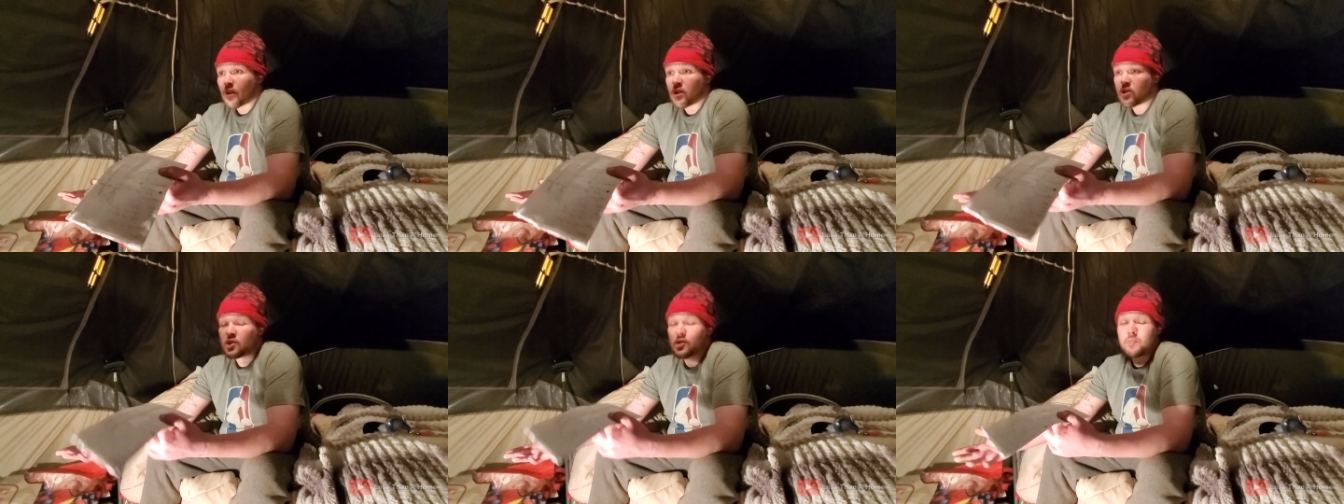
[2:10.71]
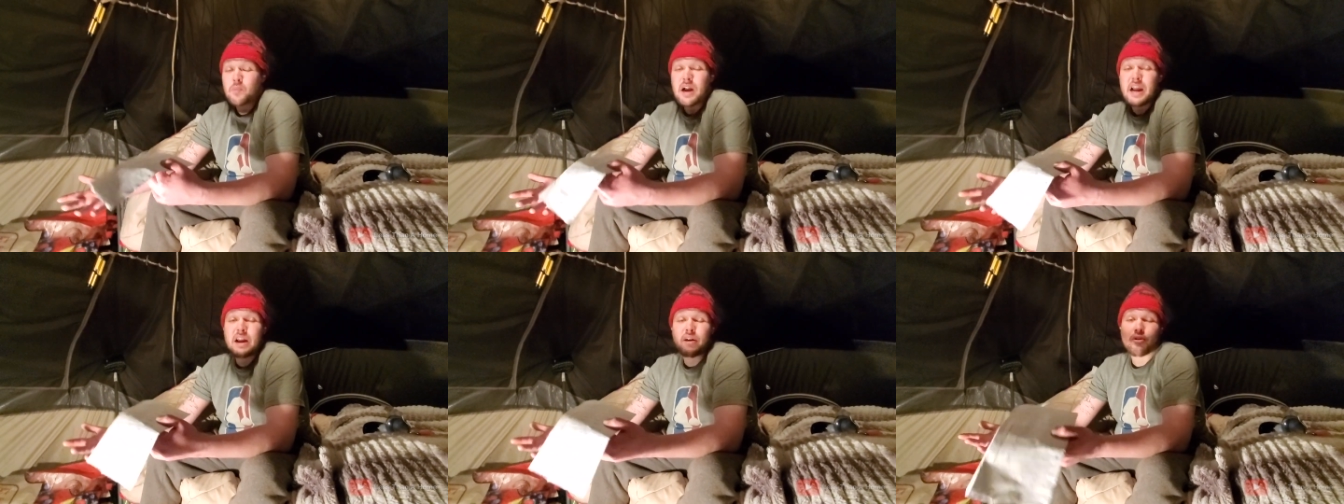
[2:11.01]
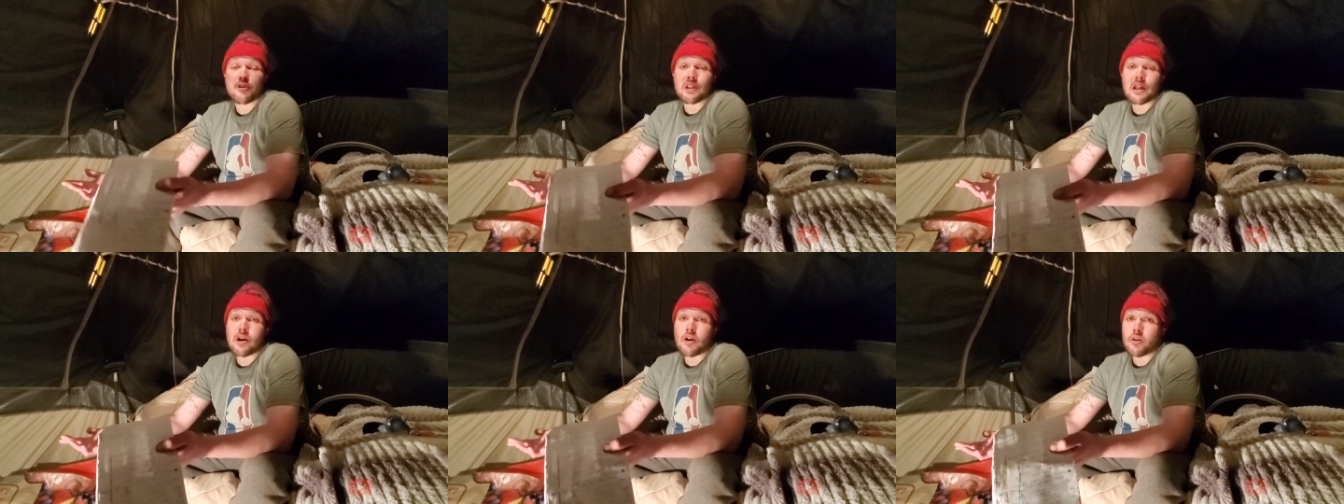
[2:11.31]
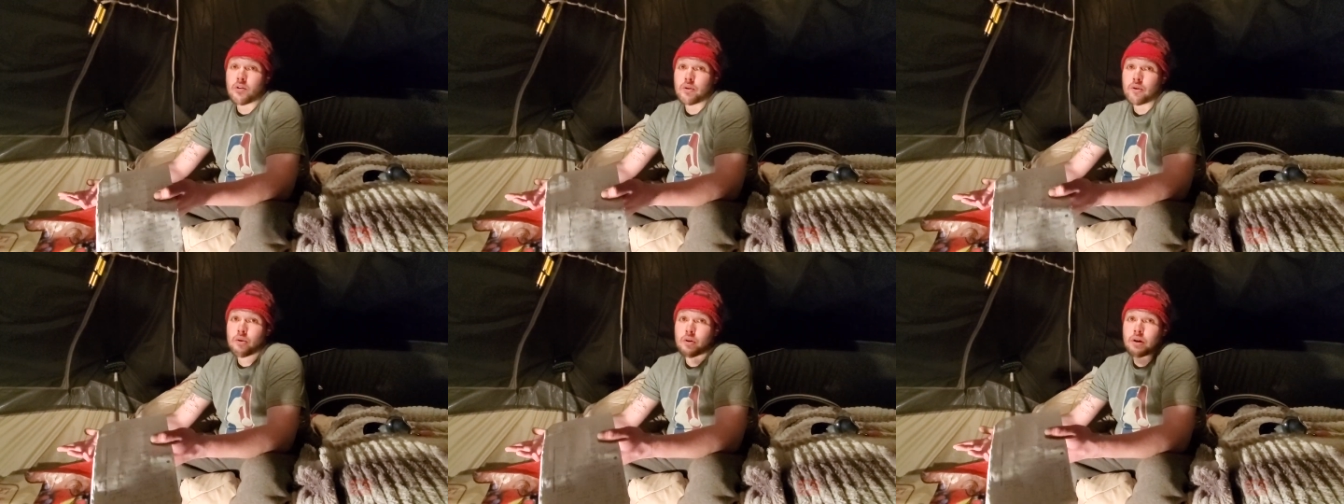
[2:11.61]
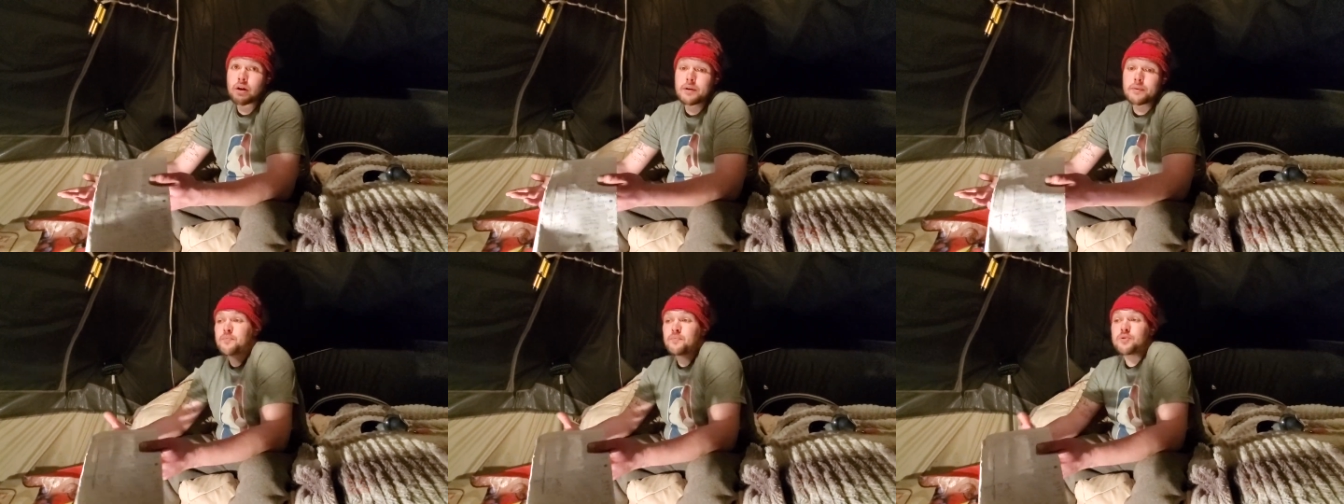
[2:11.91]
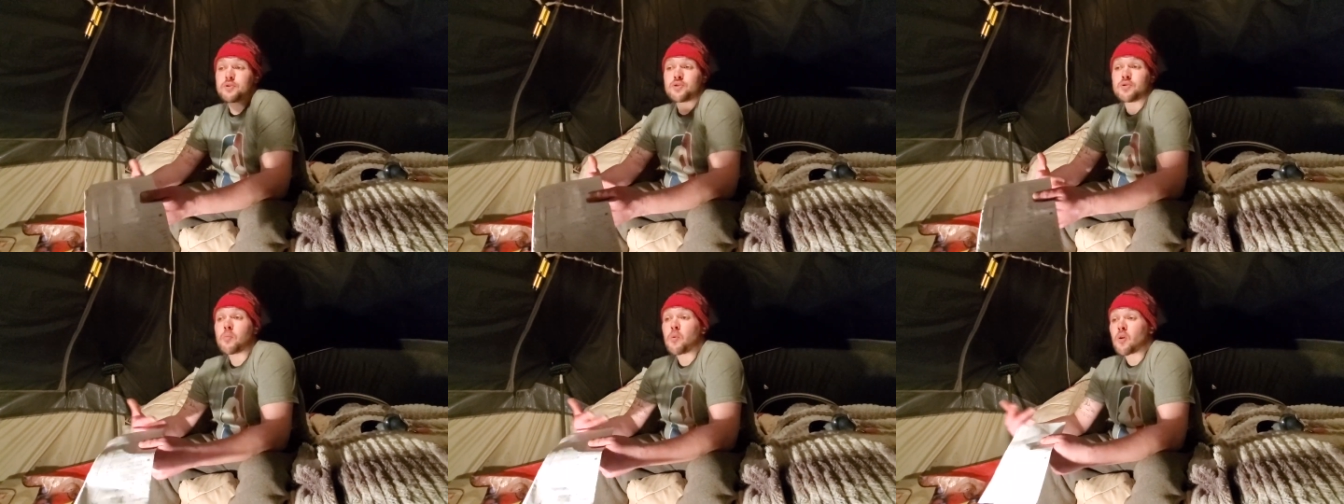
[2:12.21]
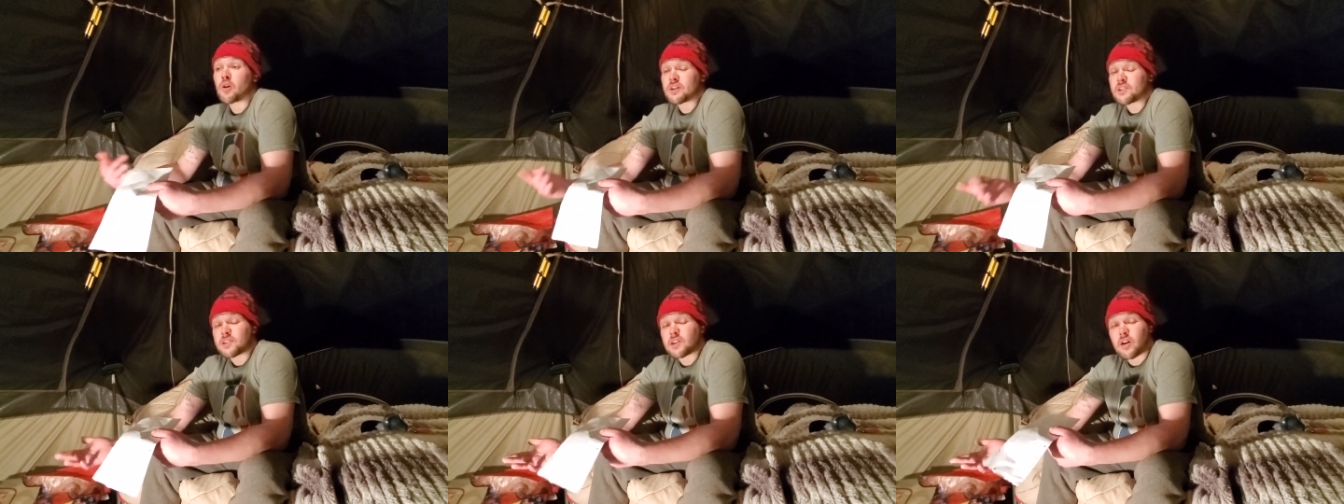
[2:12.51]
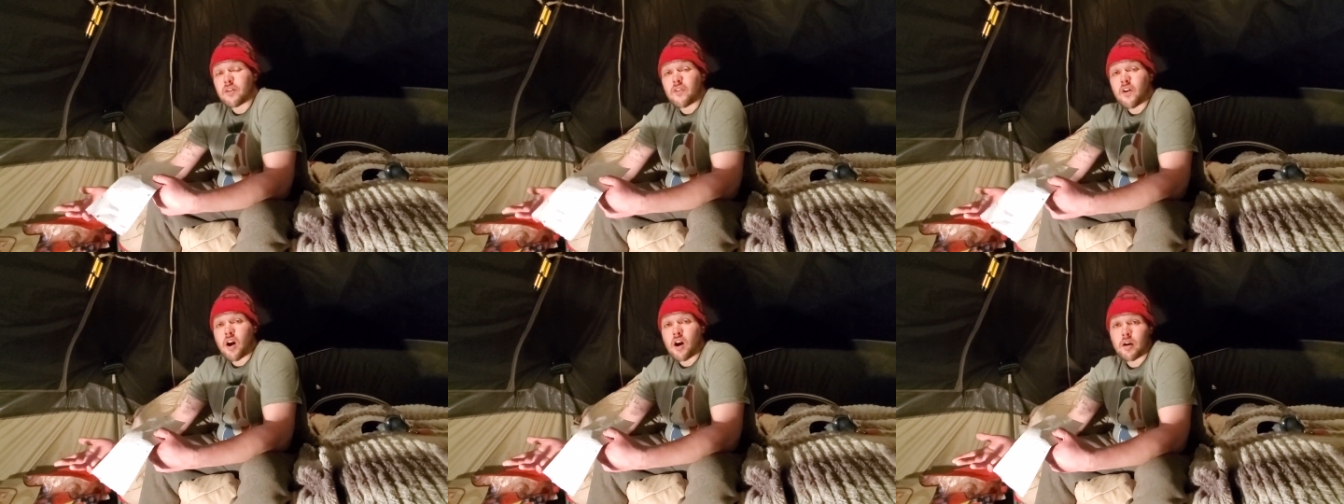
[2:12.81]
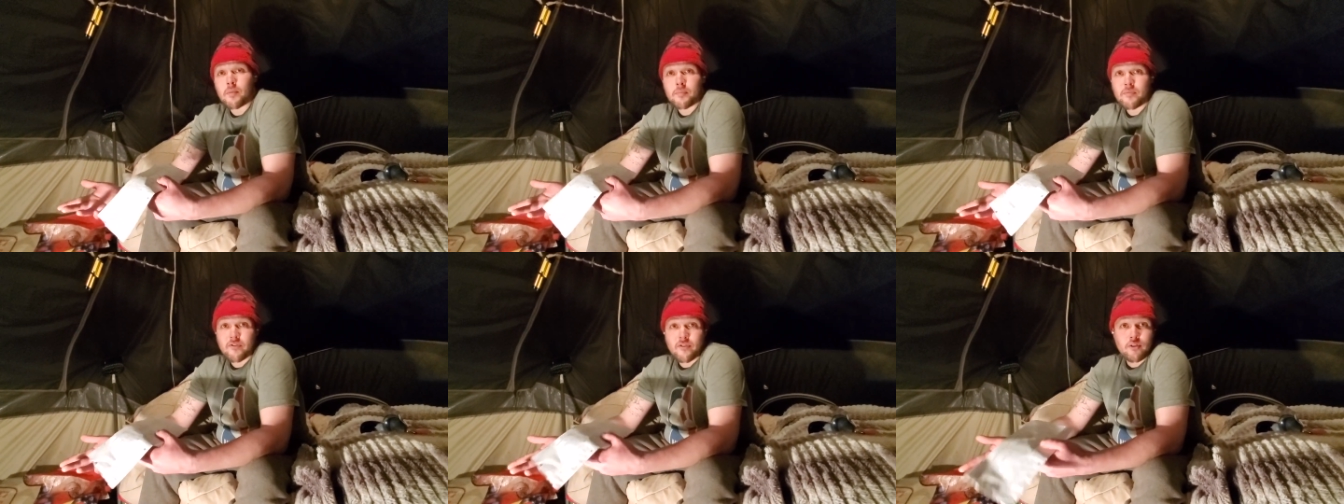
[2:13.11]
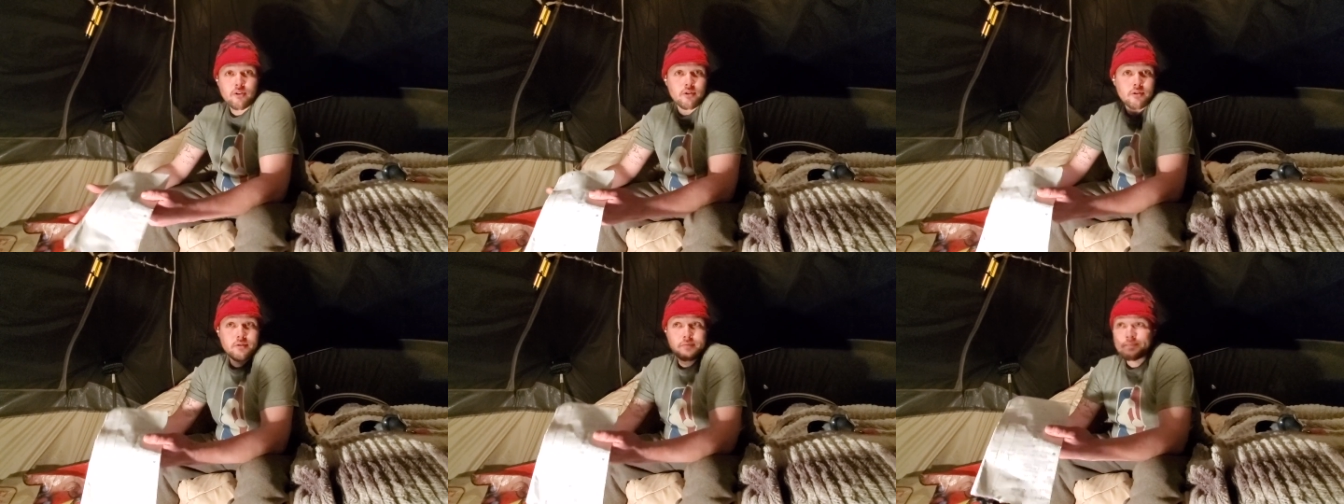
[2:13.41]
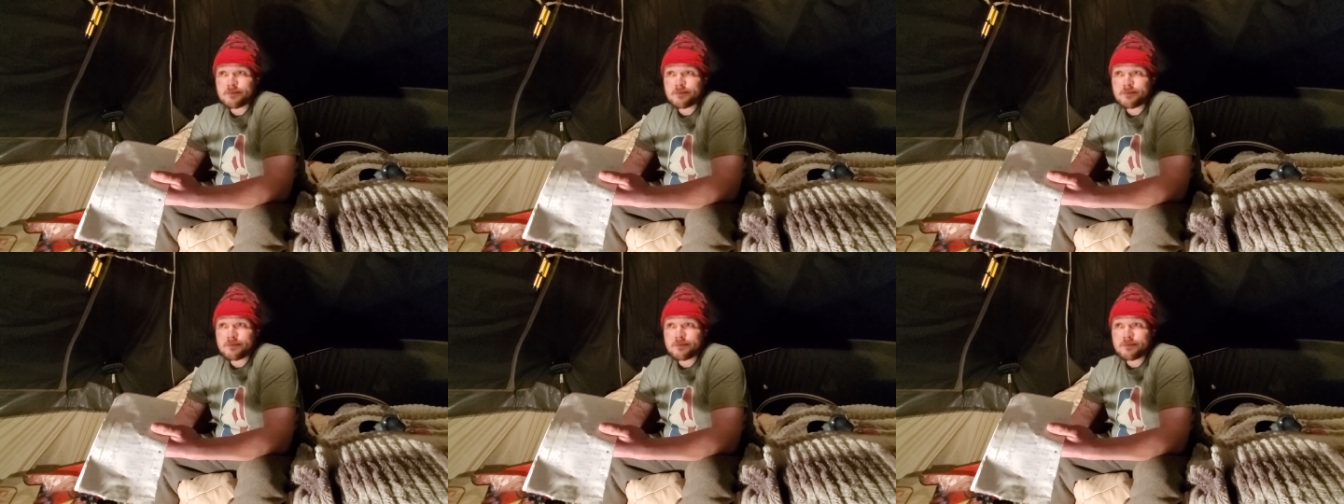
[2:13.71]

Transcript: spiral out or do more self-harmful